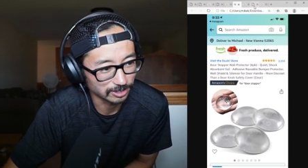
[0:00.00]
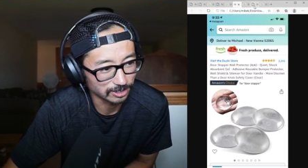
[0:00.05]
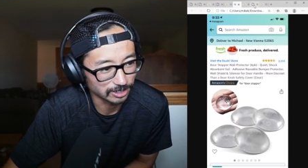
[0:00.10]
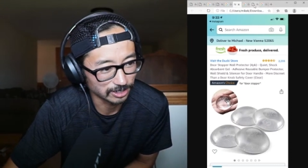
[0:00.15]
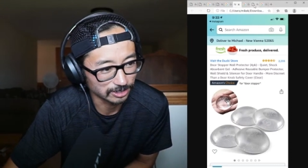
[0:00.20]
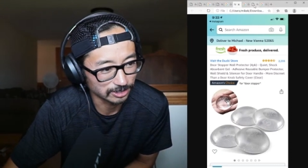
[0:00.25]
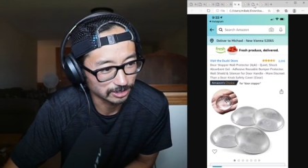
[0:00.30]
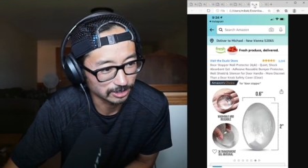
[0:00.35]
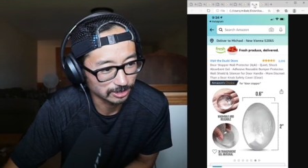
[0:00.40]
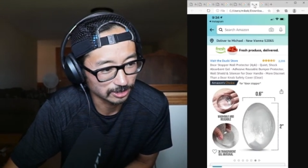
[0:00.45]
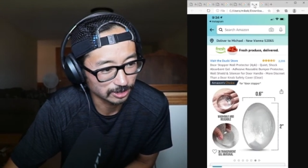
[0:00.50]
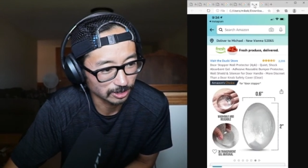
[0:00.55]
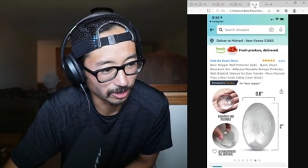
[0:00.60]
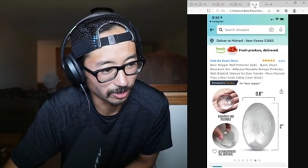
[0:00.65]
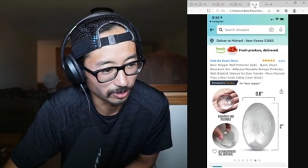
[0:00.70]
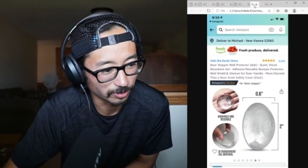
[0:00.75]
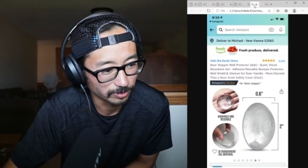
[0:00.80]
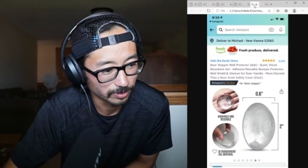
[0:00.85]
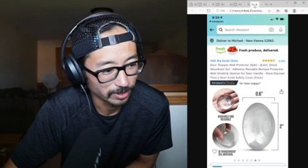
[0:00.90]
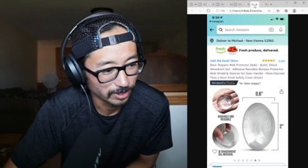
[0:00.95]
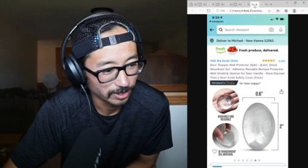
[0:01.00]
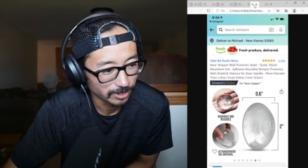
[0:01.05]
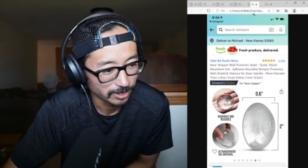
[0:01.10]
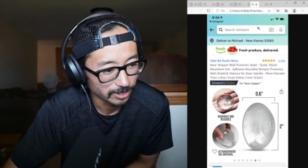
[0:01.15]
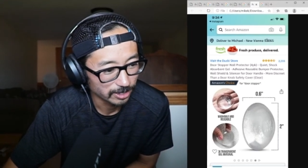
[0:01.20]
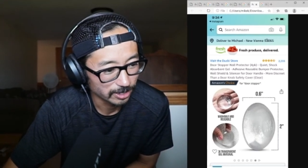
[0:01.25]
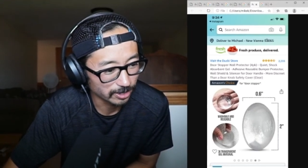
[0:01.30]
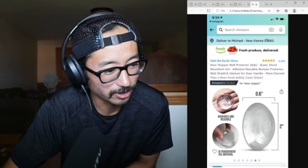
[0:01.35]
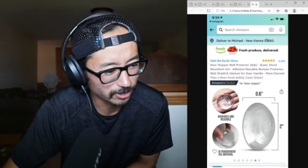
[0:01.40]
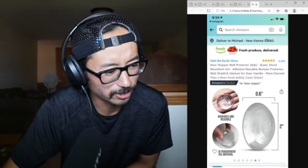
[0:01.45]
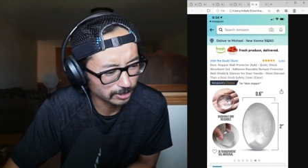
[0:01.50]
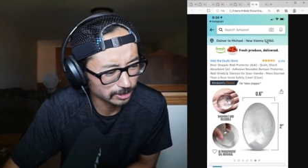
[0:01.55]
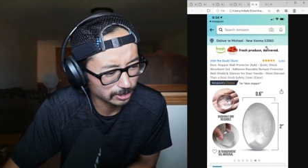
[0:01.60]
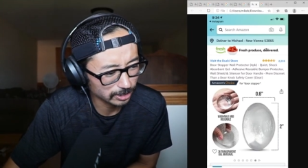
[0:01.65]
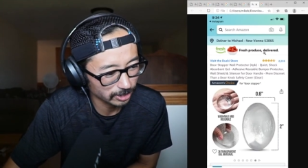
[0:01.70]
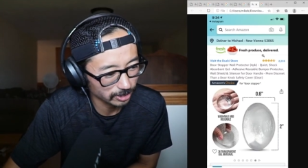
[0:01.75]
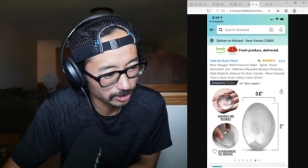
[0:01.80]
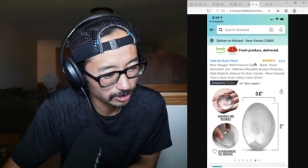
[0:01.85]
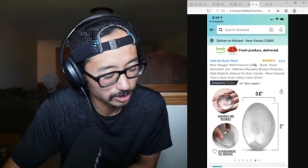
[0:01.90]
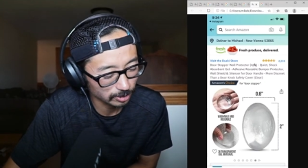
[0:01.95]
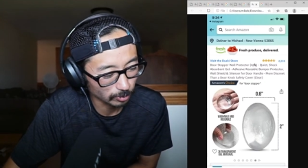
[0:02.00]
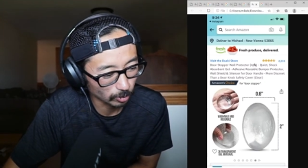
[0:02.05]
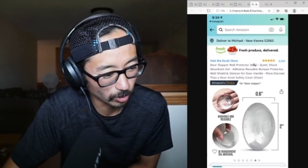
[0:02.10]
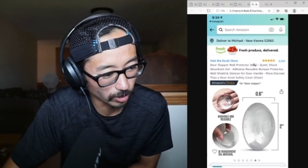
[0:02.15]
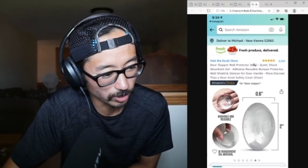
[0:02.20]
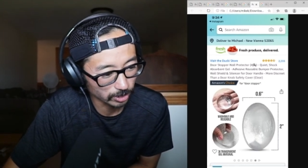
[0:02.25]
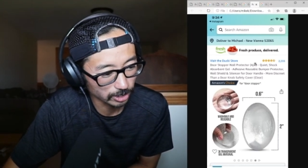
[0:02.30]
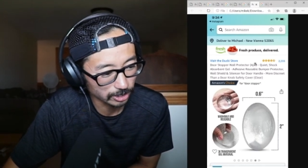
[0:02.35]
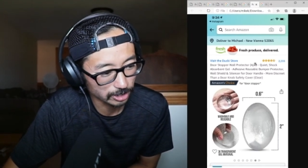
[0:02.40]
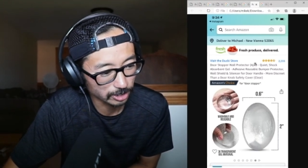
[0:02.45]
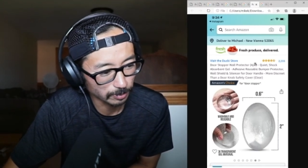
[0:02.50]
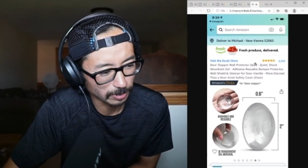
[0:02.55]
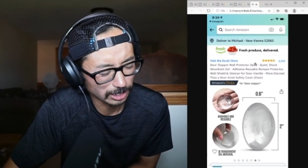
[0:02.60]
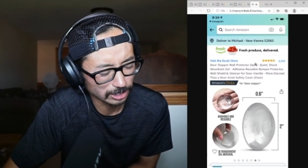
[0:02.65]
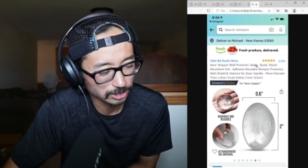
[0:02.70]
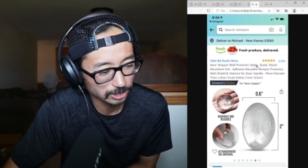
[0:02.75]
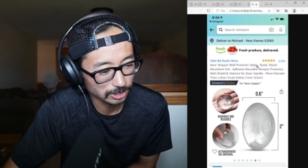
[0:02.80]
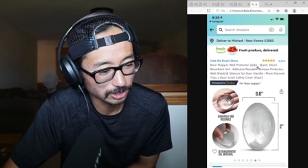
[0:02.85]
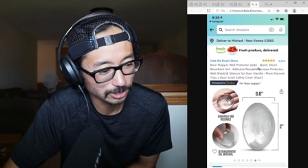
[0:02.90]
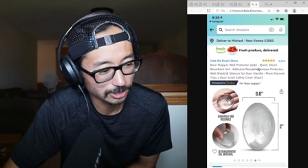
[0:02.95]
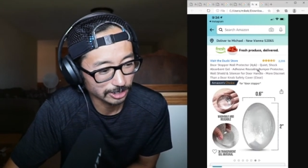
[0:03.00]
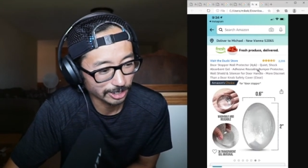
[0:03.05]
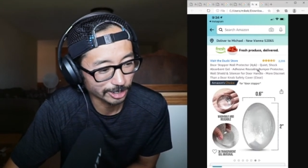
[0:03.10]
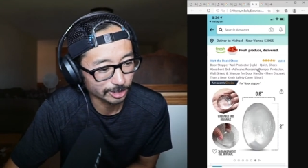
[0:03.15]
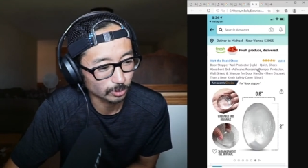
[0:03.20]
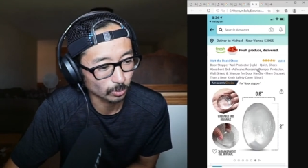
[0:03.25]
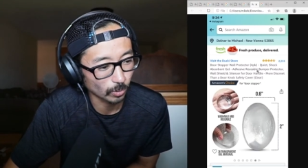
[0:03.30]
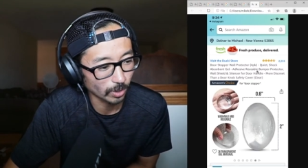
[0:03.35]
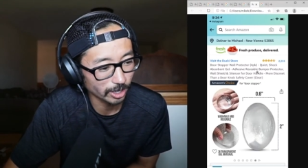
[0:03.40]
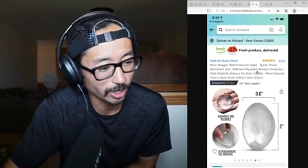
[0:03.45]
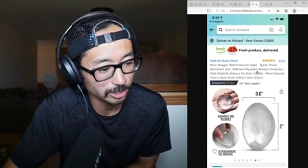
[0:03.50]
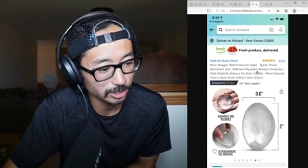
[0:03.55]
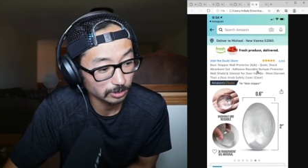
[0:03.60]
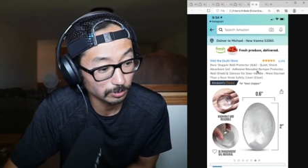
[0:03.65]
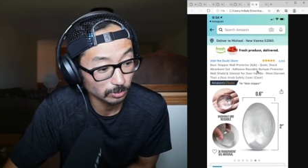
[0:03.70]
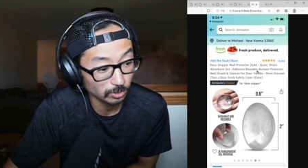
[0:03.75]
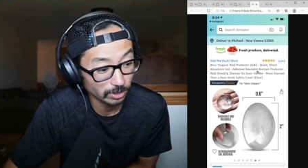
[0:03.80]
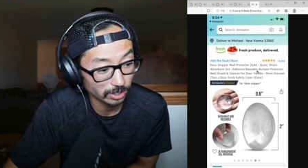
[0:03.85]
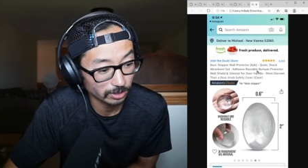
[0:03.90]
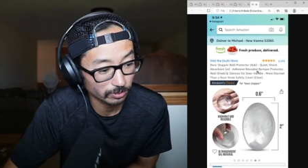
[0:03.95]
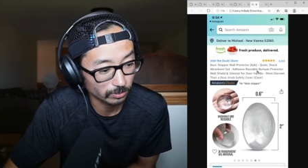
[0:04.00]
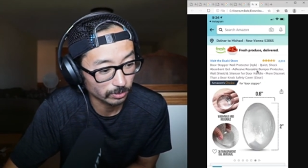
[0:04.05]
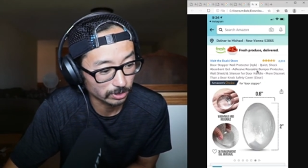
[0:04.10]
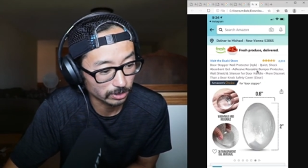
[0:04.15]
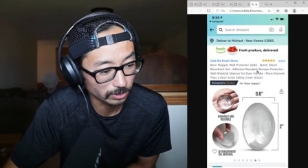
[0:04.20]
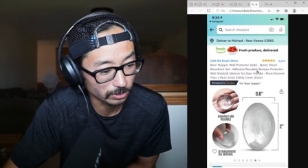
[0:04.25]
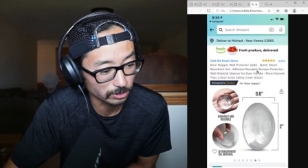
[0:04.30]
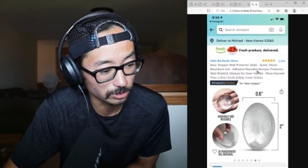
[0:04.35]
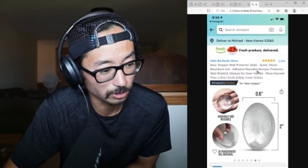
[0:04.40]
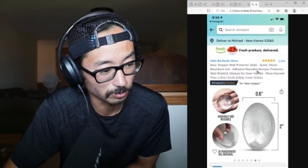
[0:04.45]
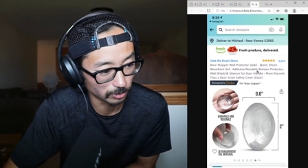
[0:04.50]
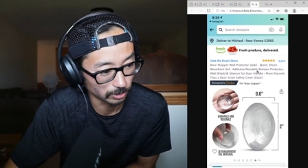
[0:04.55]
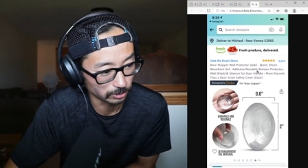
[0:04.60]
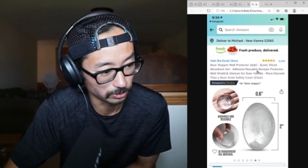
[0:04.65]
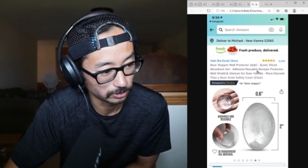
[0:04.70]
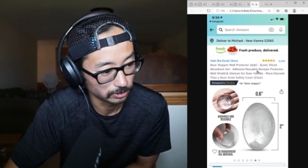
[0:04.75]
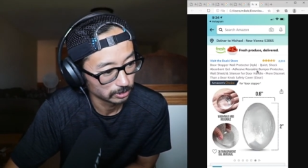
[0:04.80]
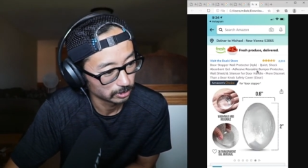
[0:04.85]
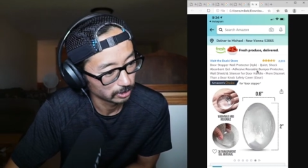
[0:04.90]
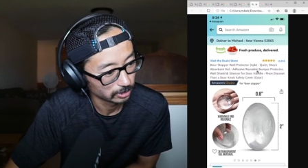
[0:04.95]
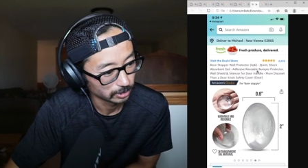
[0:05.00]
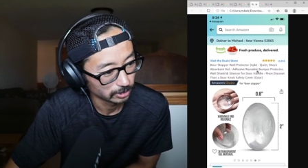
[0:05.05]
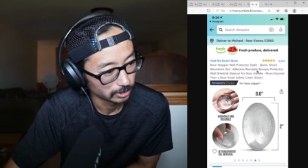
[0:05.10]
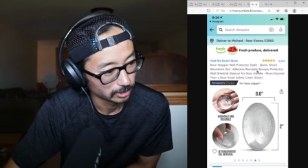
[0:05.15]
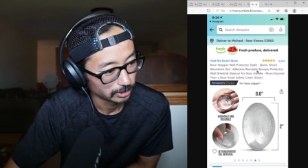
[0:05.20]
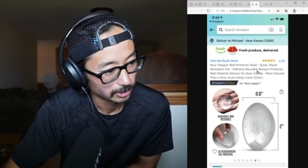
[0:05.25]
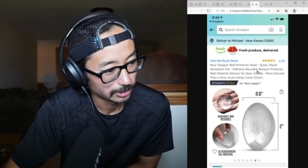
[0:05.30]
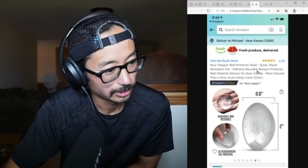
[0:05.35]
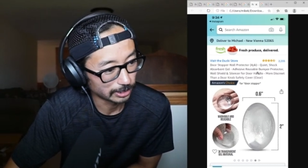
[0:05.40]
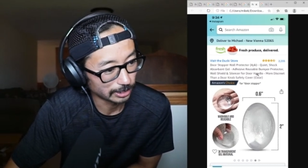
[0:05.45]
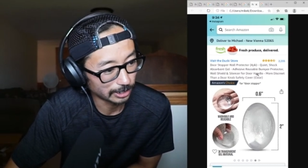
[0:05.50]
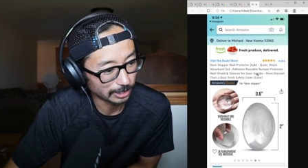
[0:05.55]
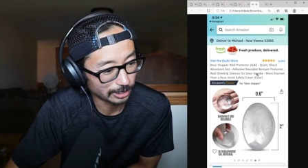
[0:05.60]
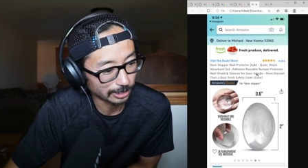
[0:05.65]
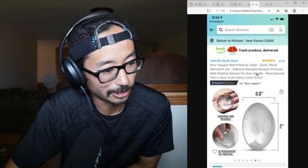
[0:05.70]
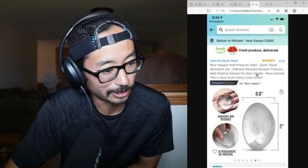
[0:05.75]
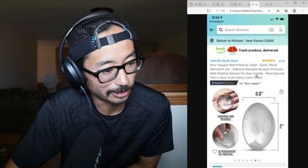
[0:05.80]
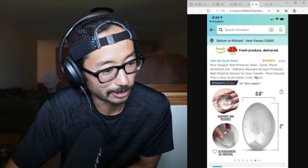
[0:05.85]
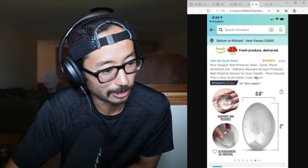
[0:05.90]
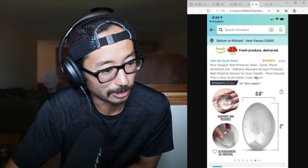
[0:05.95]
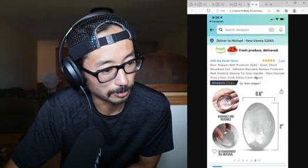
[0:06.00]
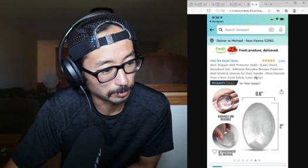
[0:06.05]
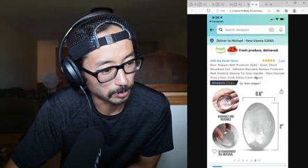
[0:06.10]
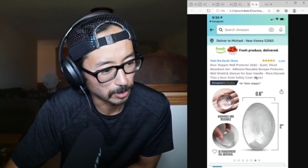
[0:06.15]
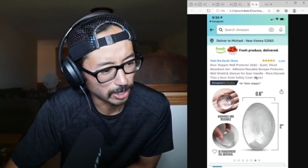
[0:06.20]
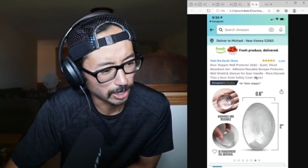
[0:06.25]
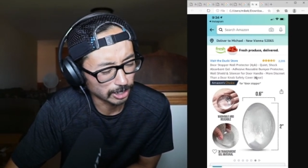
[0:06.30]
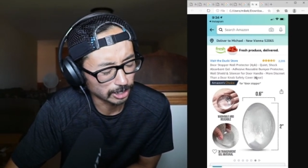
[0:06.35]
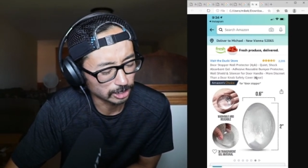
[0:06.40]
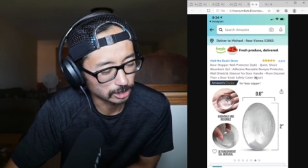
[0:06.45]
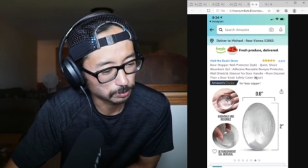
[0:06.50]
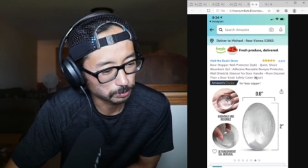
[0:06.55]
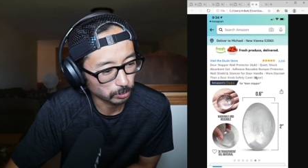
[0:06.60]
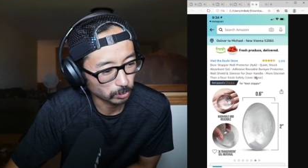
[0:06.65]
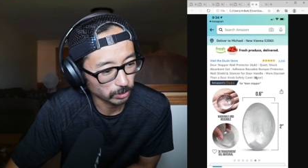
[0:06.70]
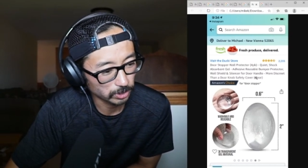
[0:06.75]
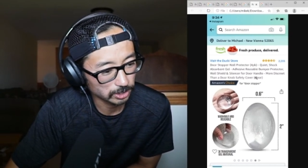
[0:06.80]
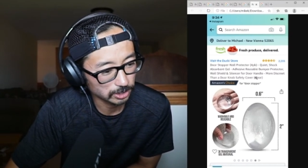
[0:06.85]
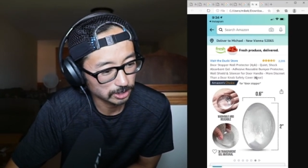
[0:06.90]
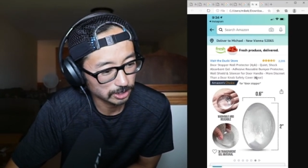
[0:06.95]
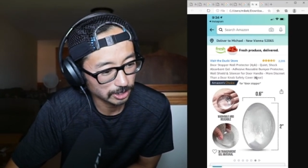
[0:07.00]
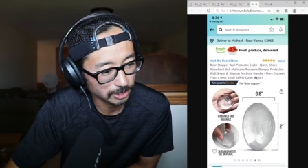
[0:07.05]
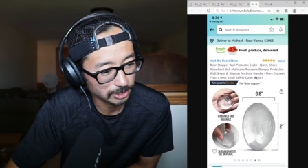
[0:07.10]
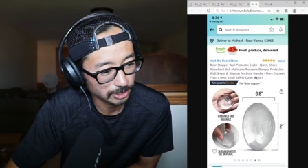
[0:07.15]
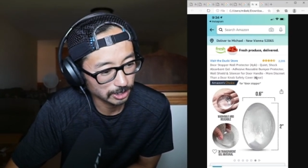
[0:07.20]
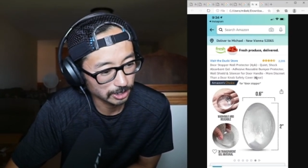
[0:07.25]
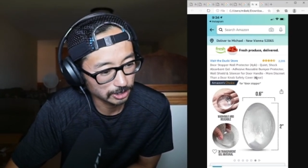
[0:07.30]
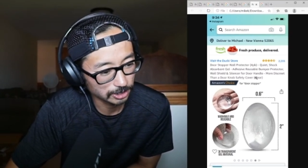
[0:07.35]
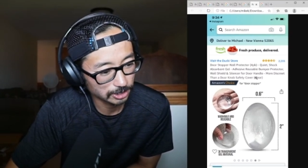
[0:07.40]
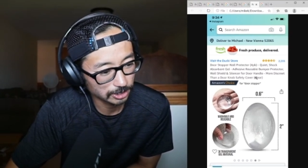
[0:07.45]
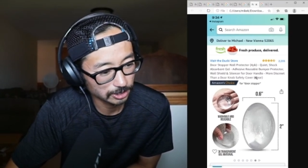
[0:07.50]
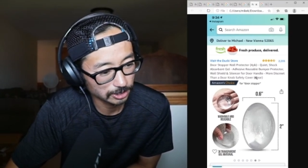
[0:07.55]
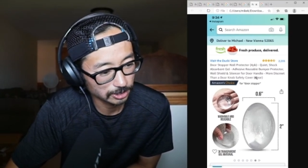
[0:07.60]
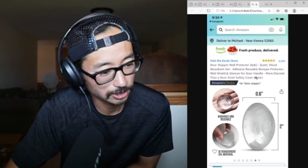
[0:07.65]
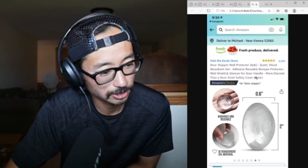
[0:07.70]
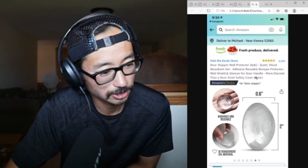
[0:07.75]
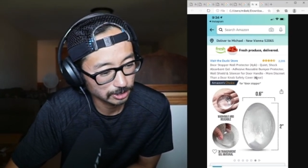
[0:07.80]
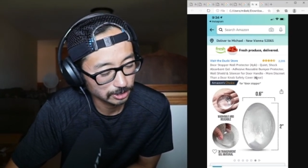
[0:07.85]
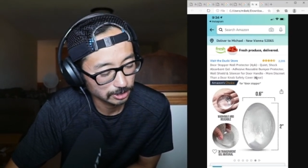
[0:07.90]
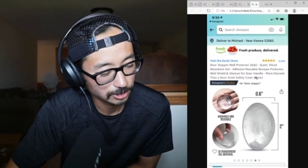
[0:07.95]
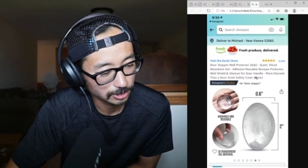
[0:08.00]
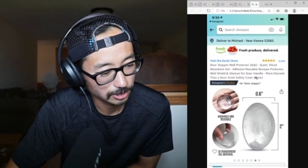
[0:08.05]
it is. And so here's more of the dimensions. It's washable and reusable. And it's 0.6 inches